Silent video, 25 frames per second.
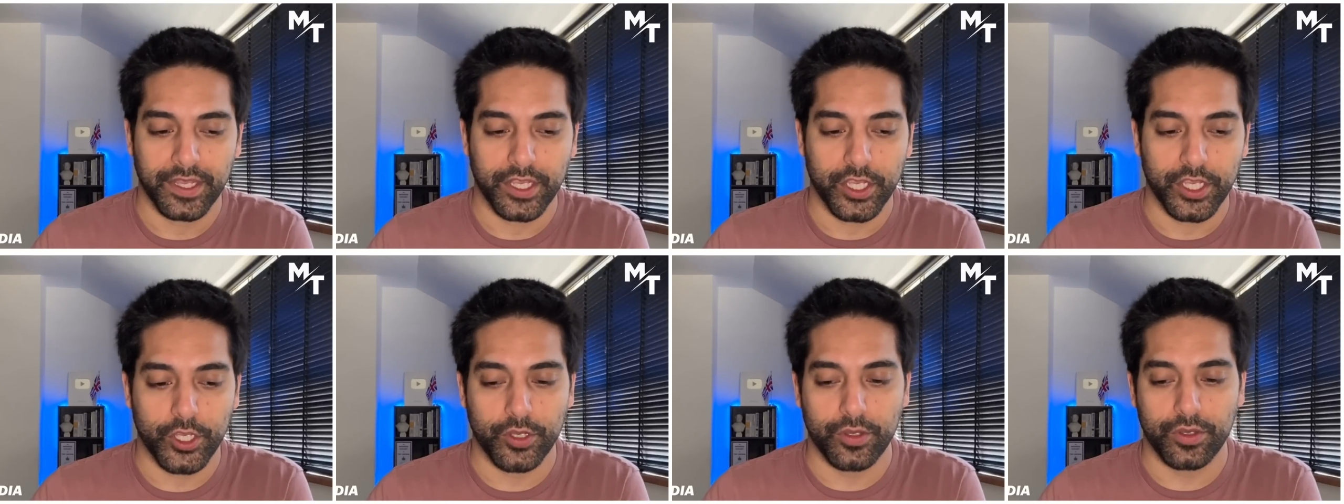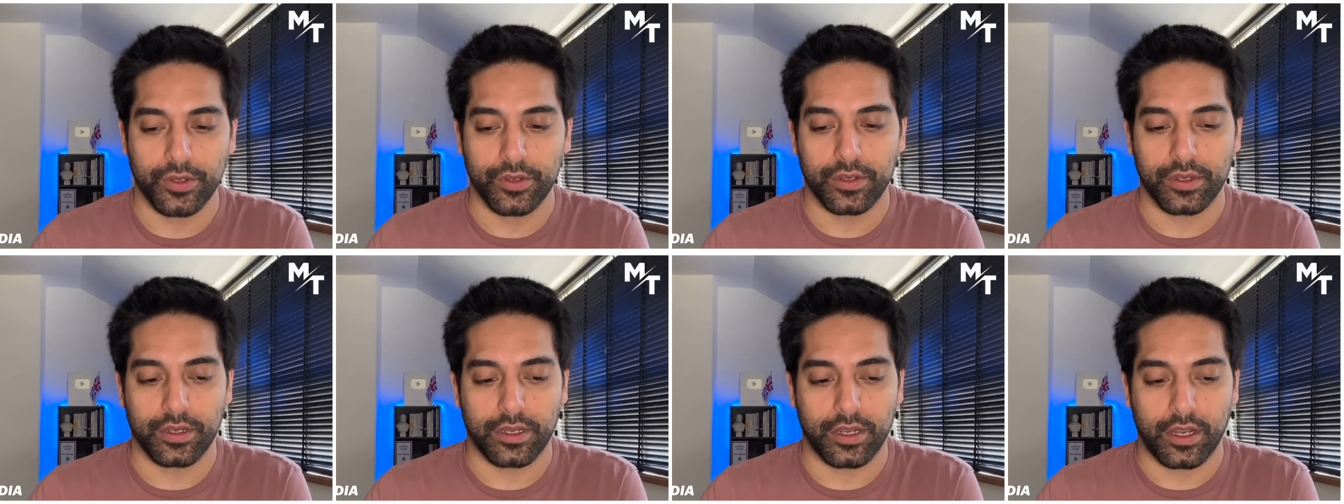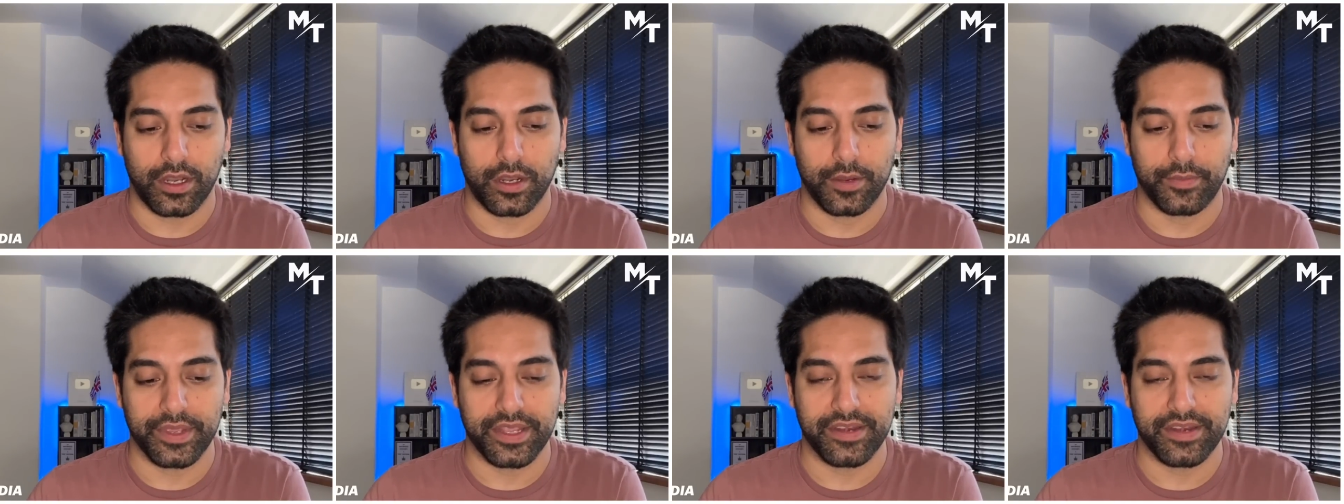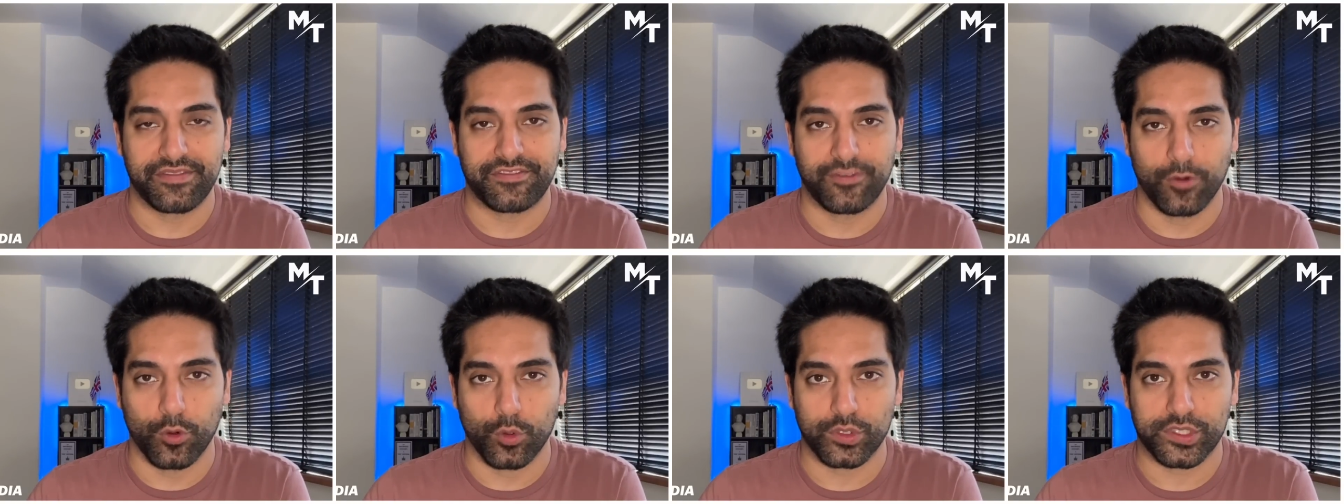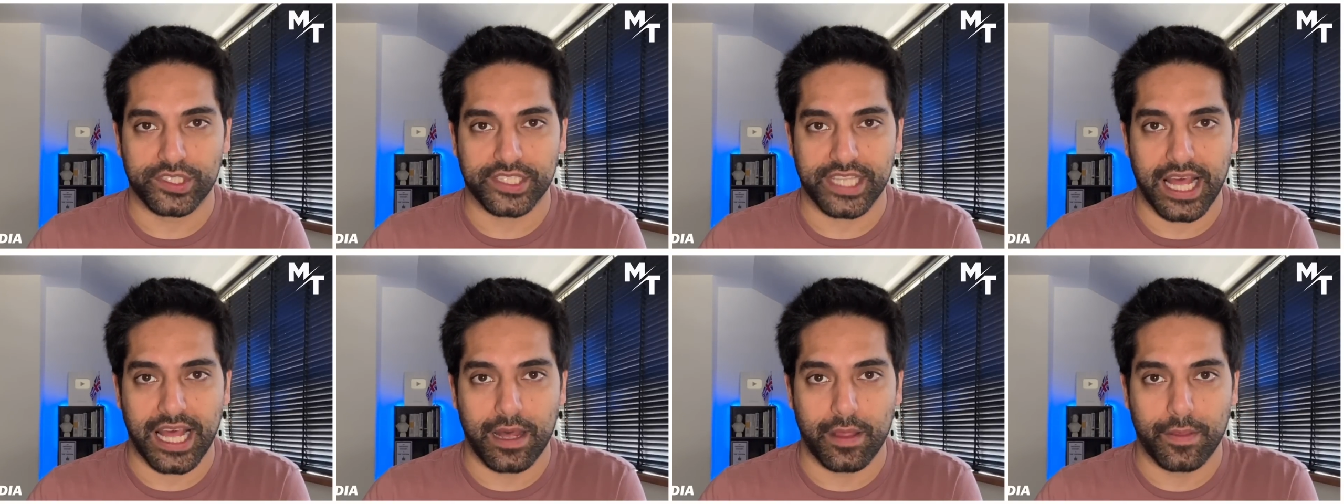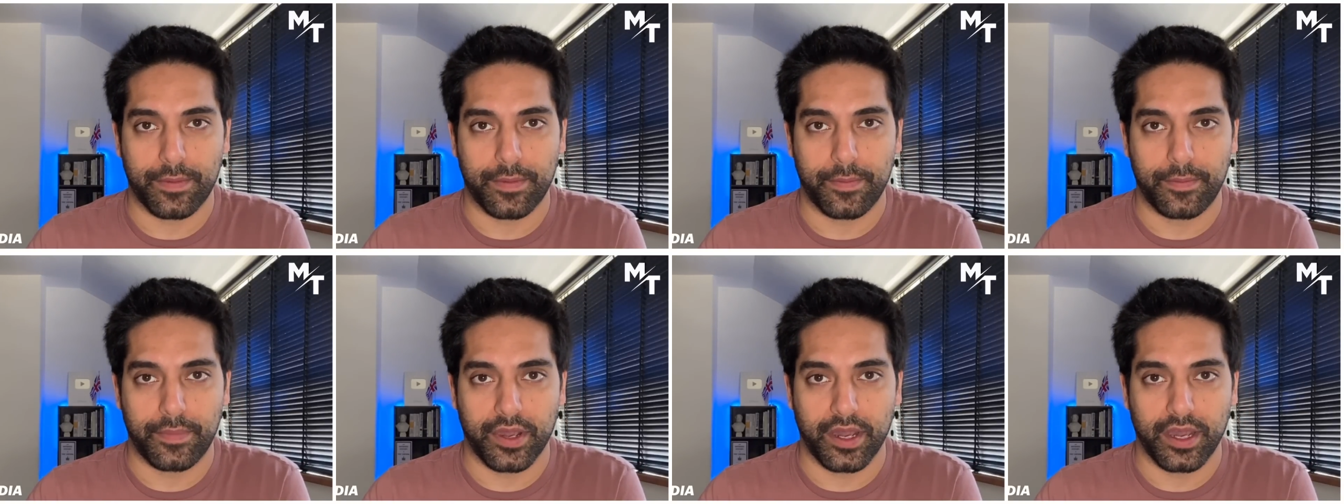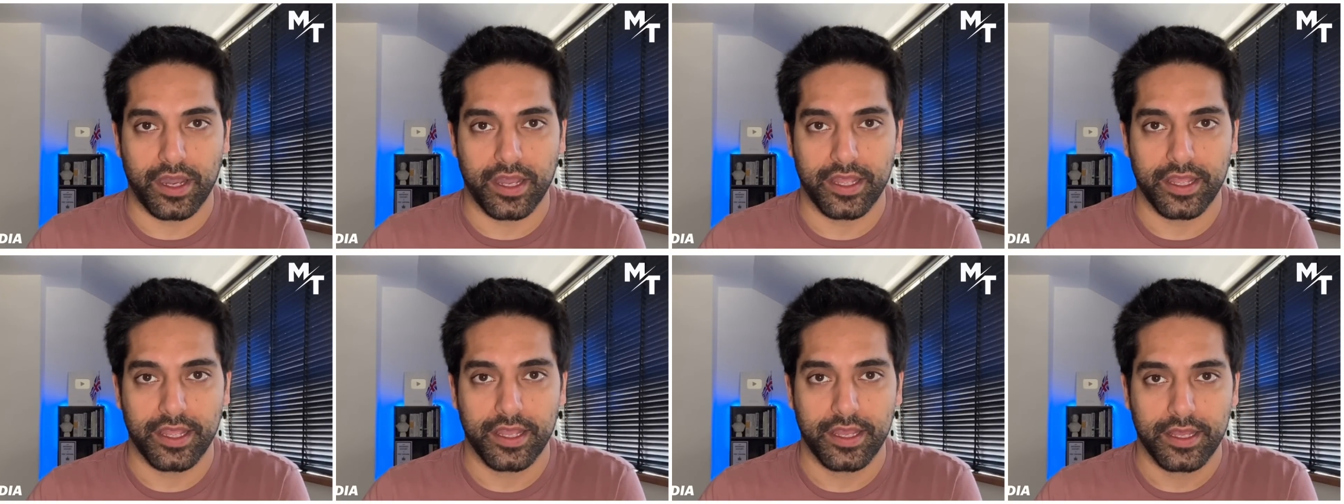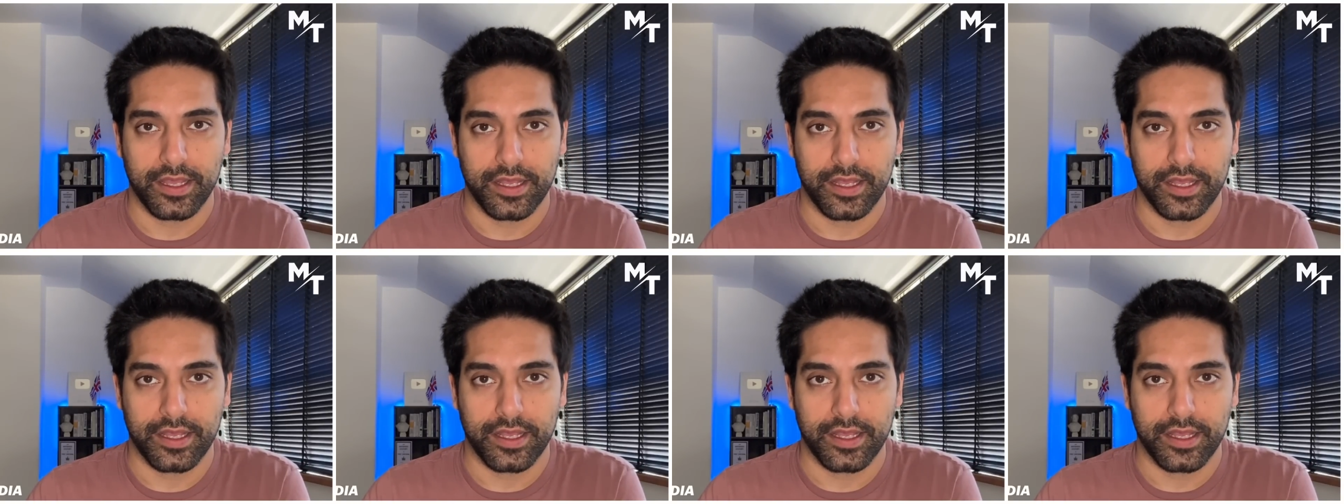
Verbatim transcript: who are being forced out by